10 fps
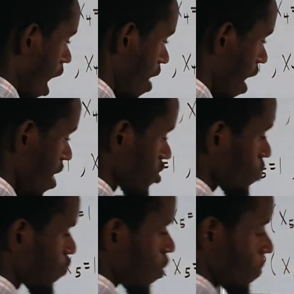I just
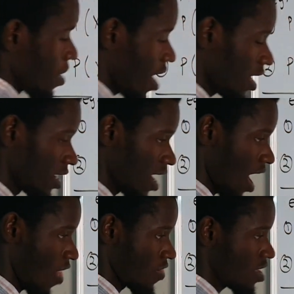stop from here,
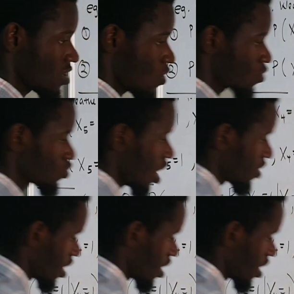and then also at